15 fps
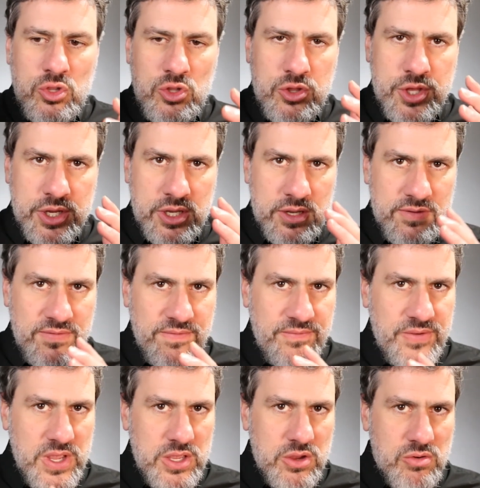the
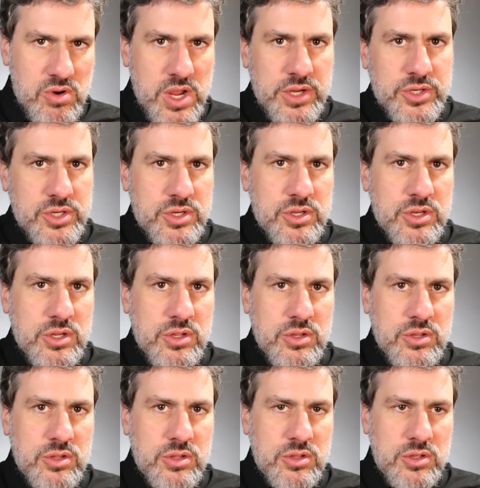configuration
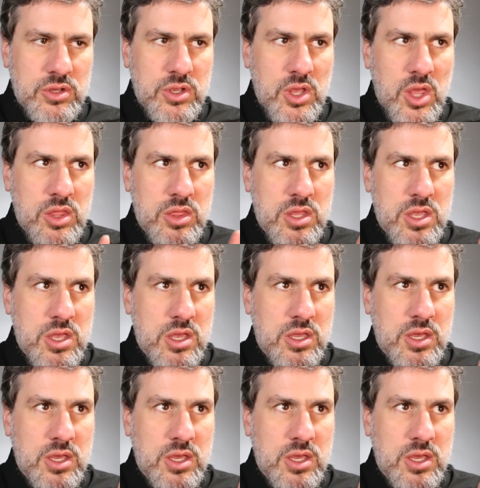and the